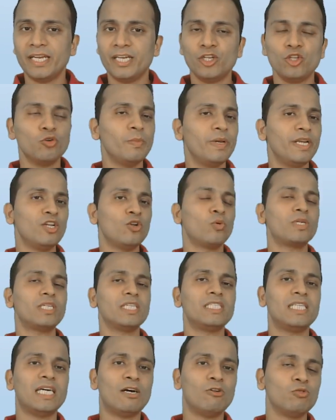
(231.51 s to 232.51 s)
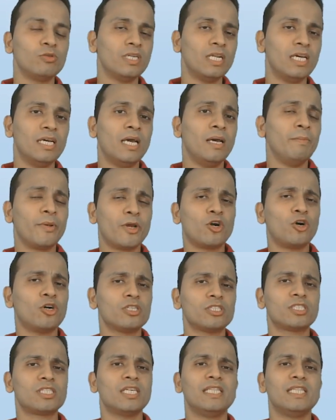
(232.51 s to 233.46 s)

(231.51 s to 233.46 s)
You may note it down because